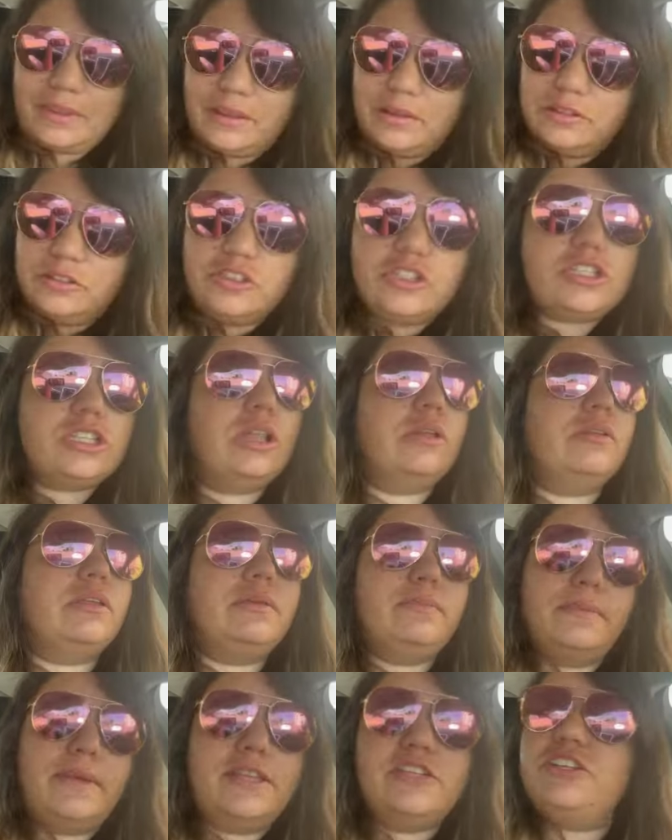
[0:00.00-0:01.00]

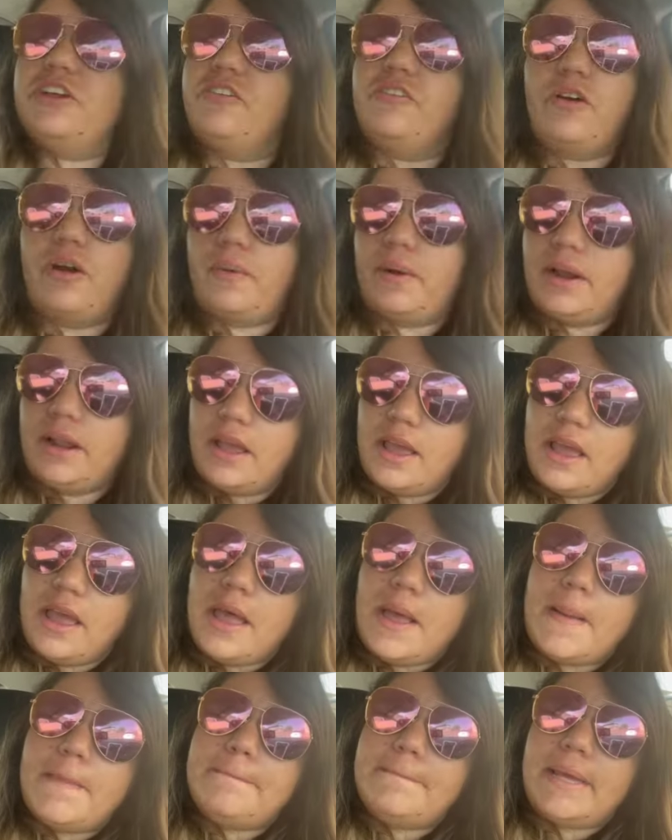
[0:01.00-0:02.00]
Slowly inching forward.
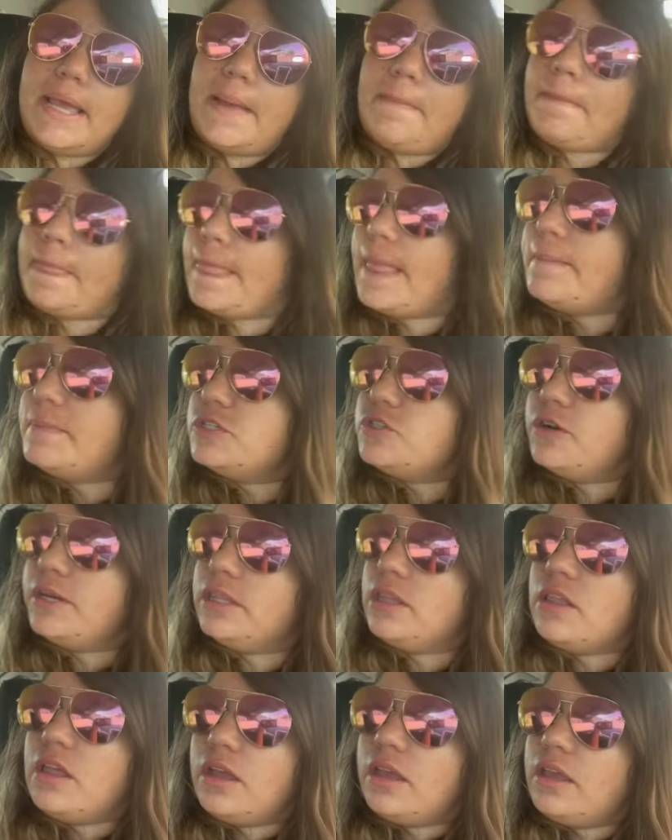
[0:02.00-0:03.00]
But yeah, I'm enjoying
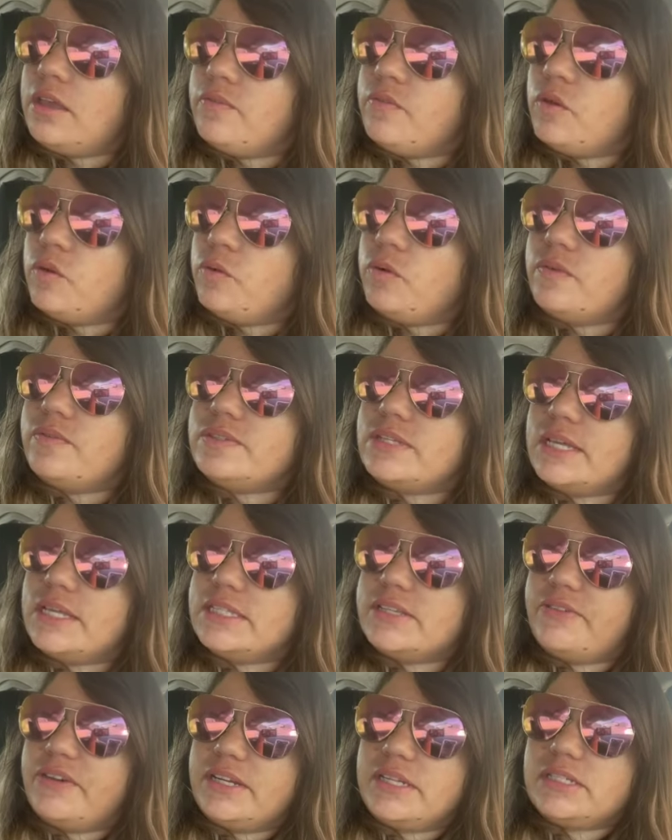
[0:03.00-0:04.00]
The Longing of Lone Wolves. It's
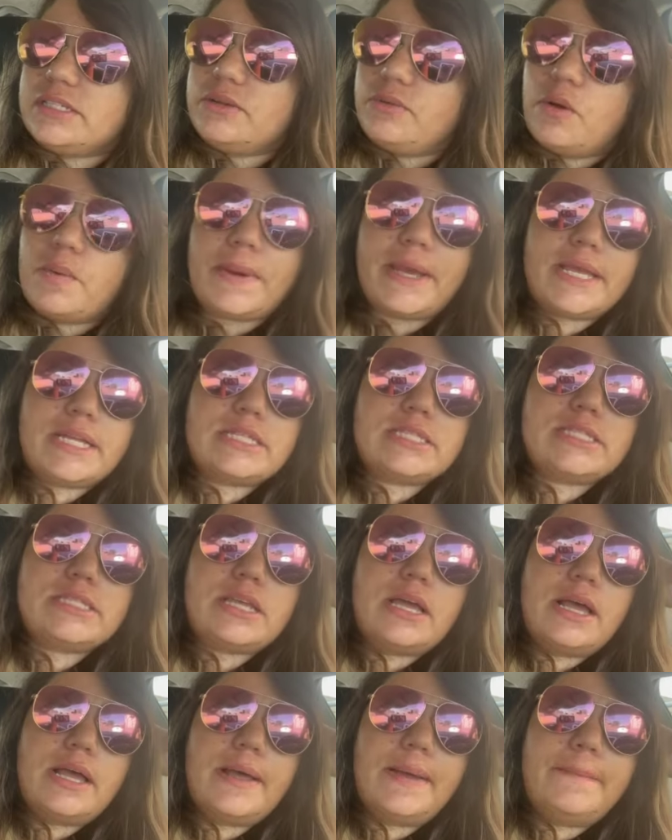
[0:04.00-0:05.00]
a fantasy romance.
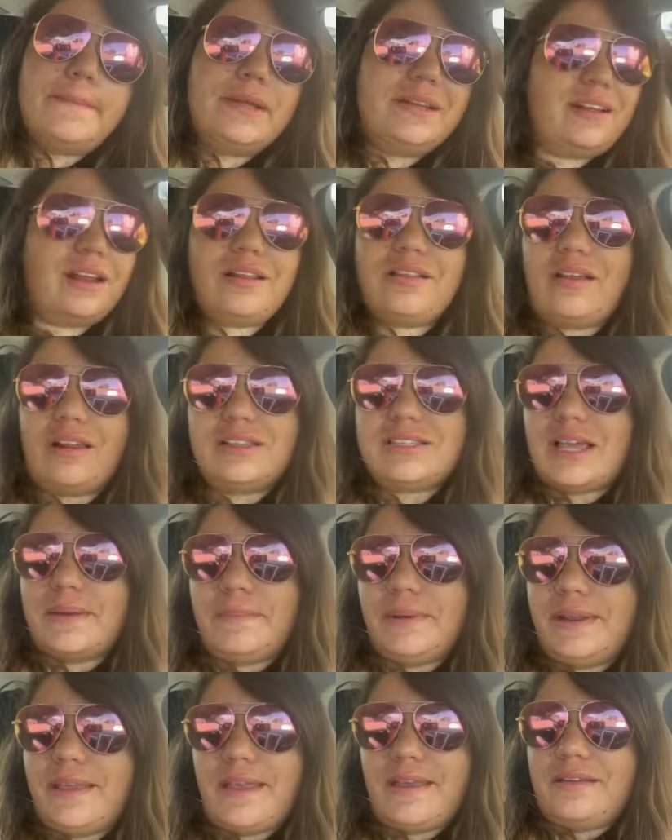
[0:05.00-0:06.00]
Not a lot has
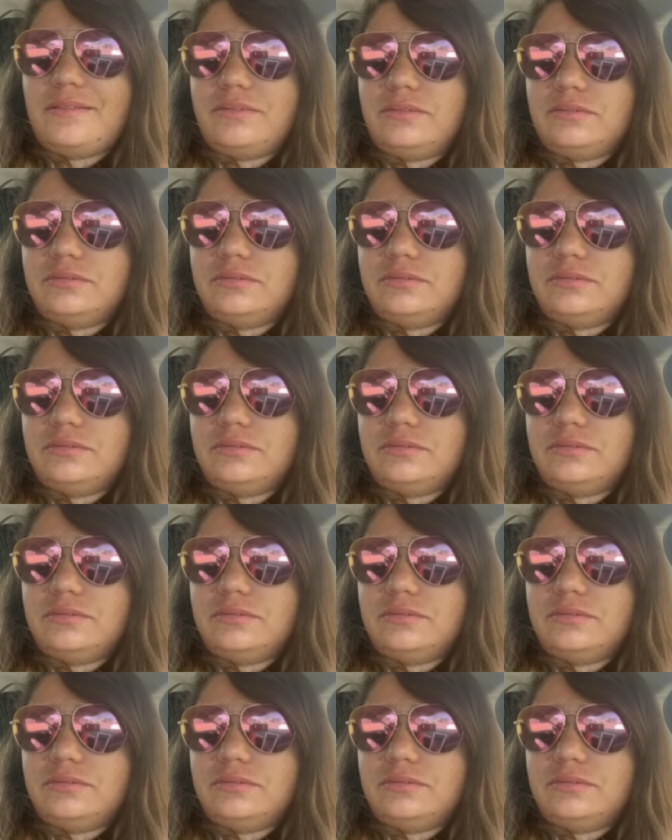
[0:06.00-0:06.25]
happened yet.